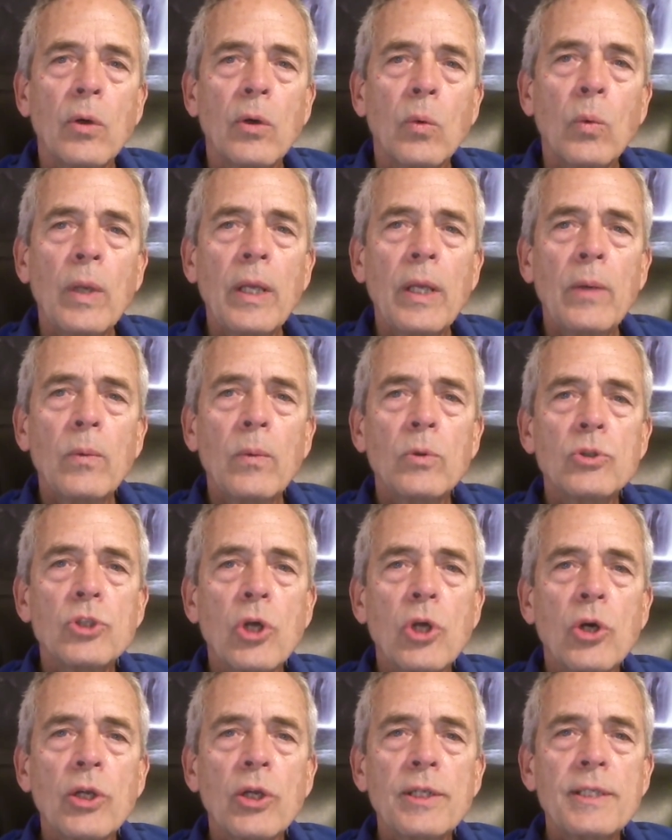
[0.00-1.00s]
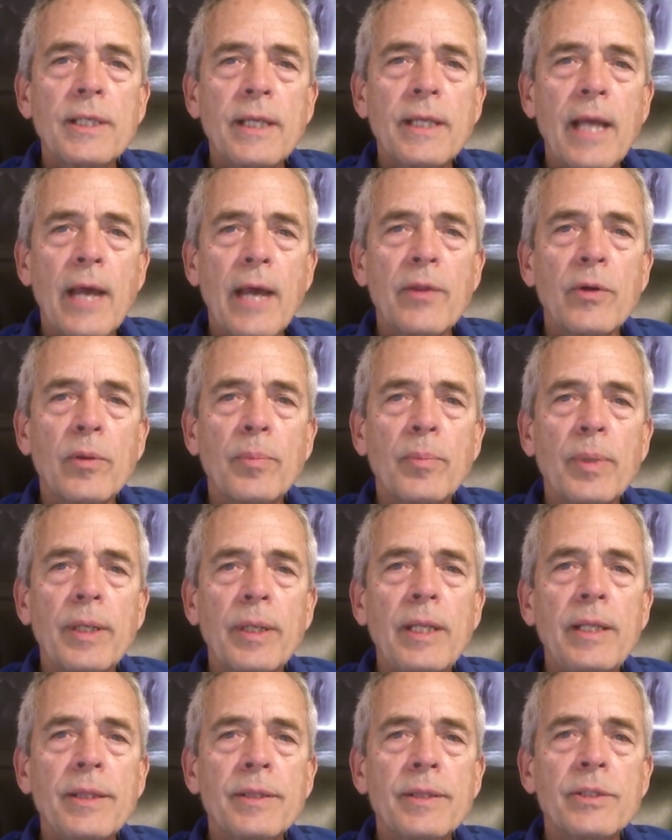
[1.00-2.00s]
We will journey together
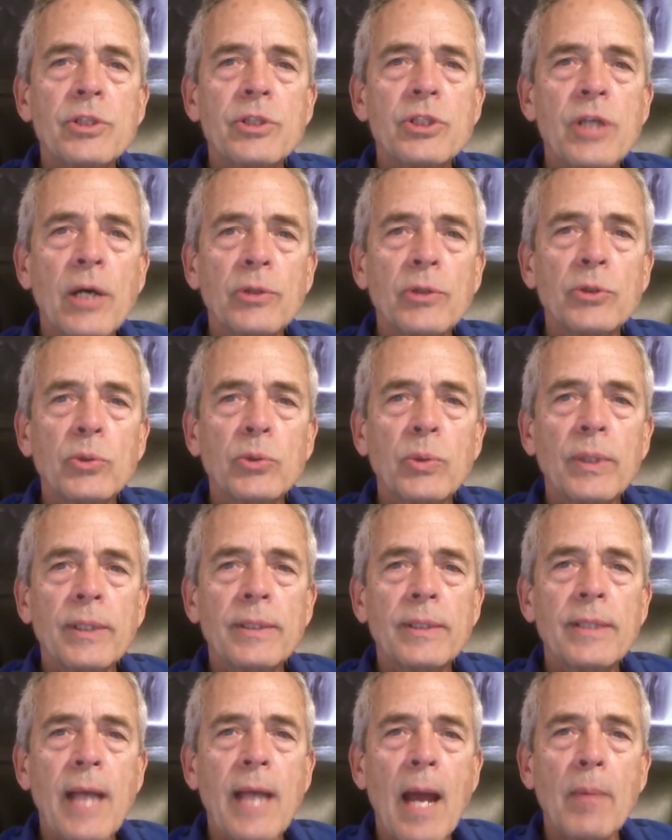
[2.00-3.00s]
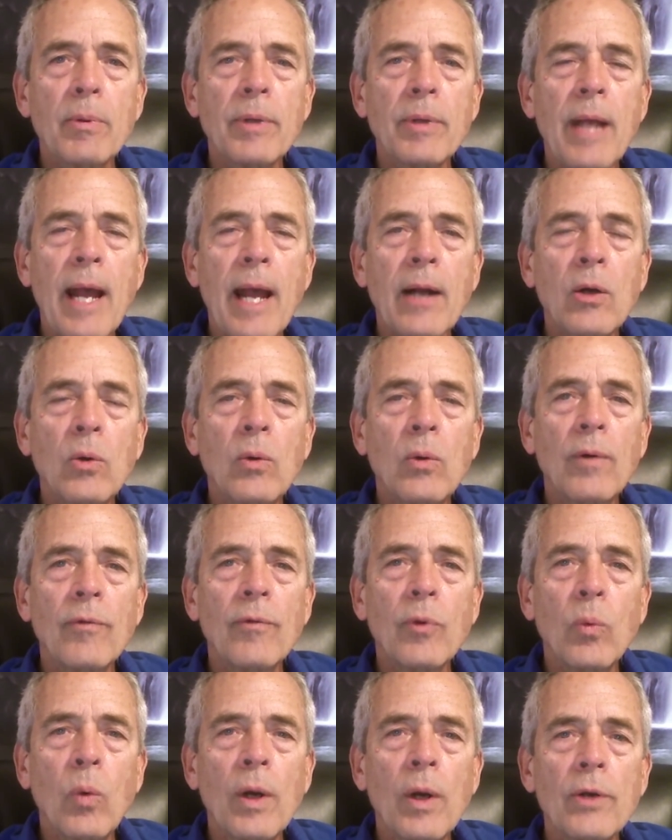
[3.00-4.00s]
beneath the sheltering tabernacle of
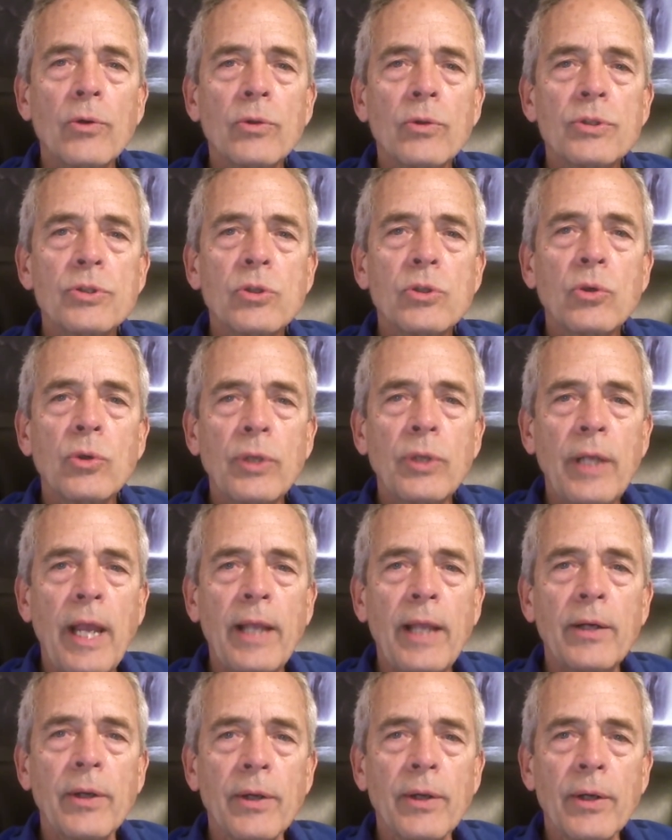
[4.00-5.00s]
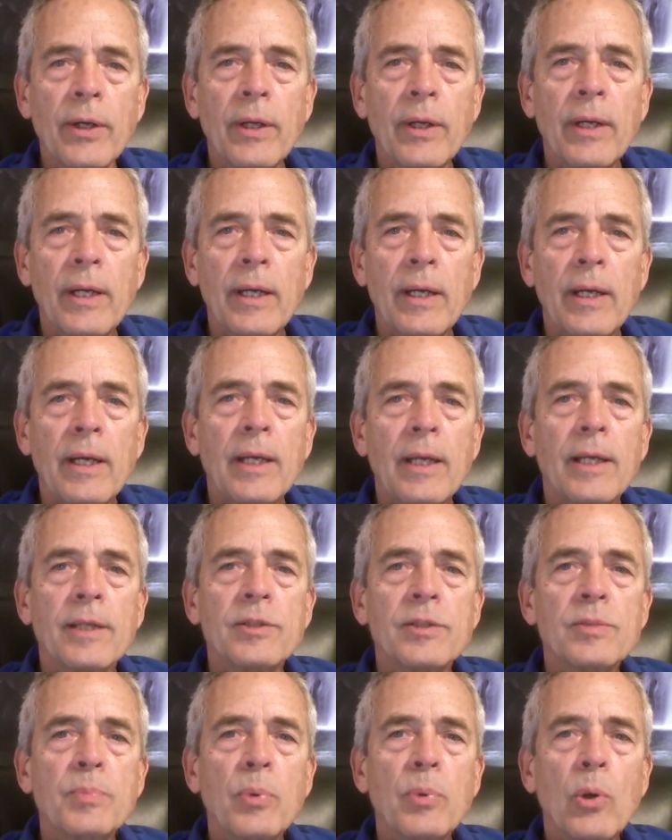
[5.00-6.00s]
the wondrous Creator,
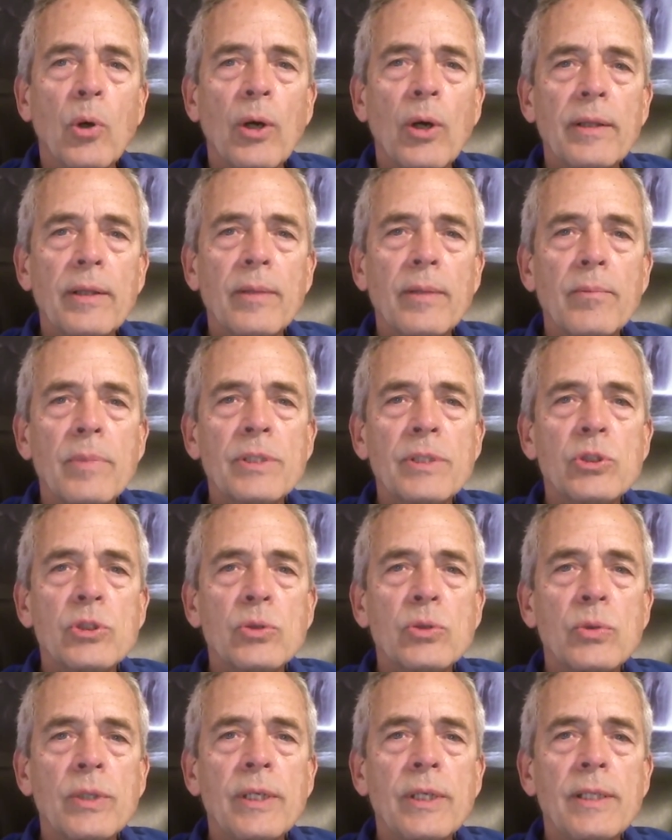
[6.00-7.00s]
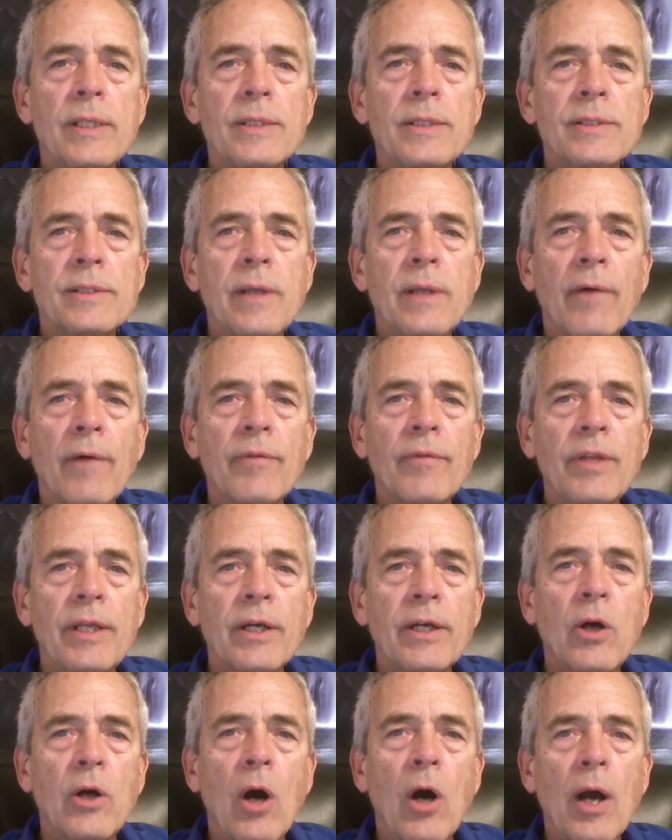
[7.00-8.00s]
exploring the mysteries of the
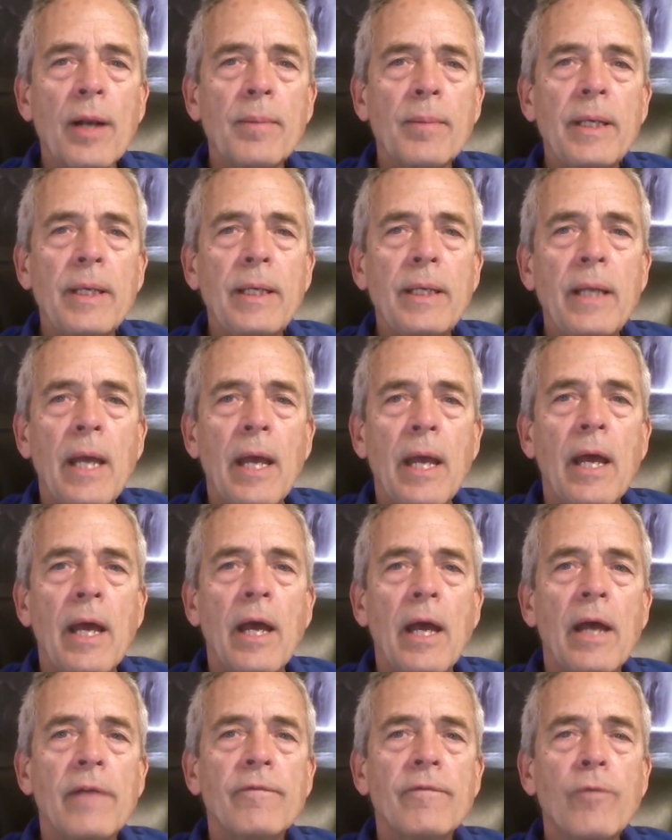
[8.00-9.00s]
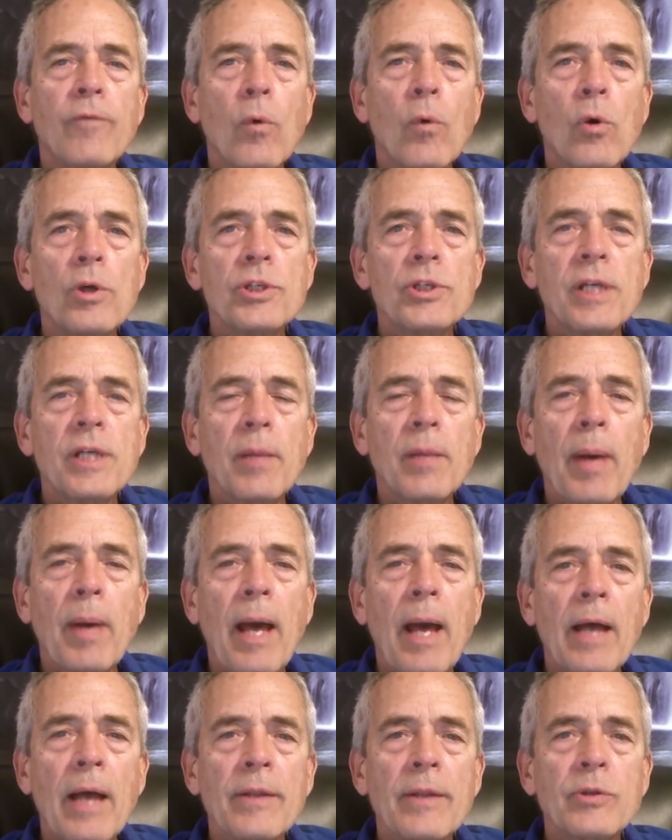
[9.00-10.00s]
economy and forging a
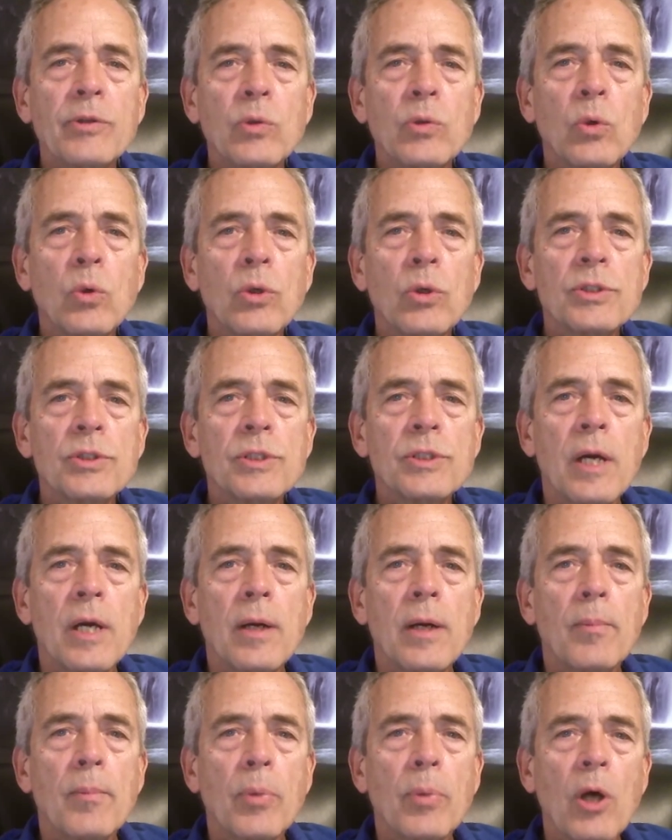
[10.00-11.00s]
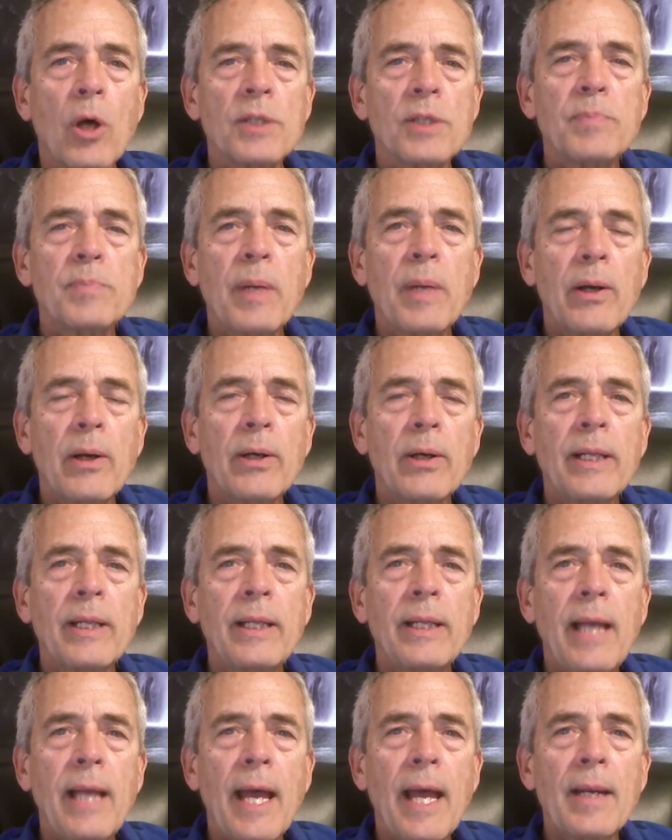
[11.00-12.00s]
path towards
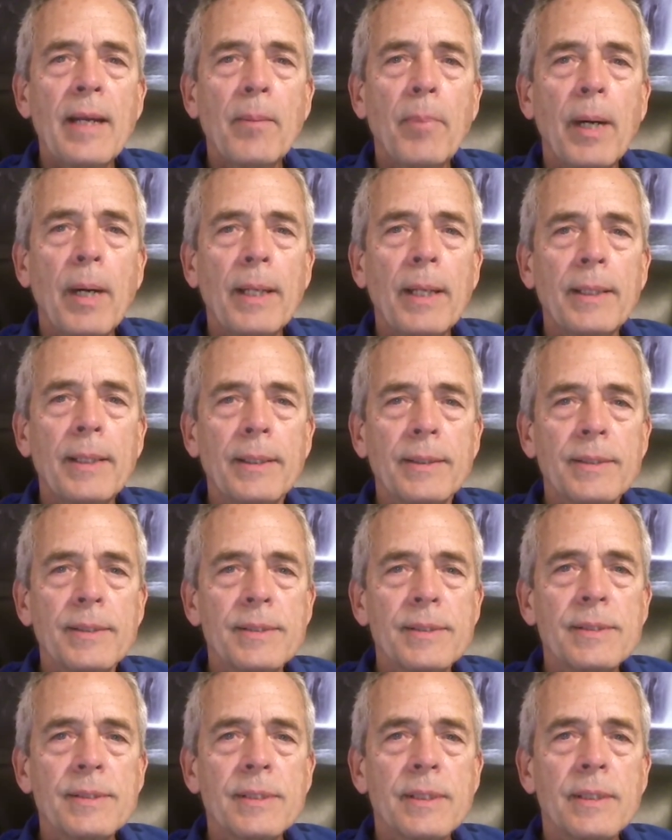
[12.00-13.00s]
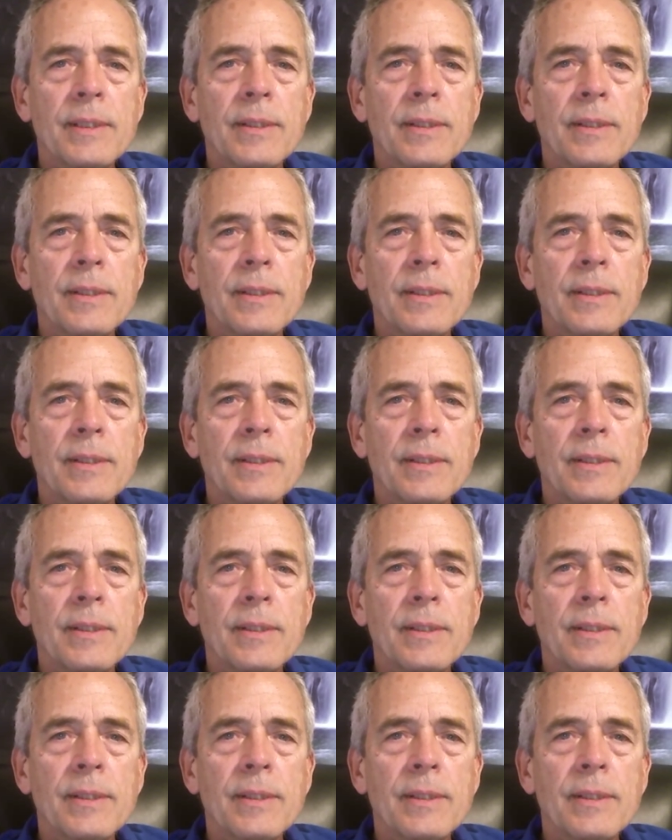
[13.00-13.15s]
prosperity and abundance.